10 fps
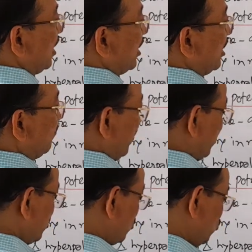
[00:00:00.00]
If it
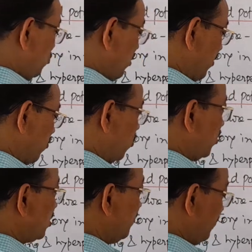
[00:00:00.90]
is 2 millivolt,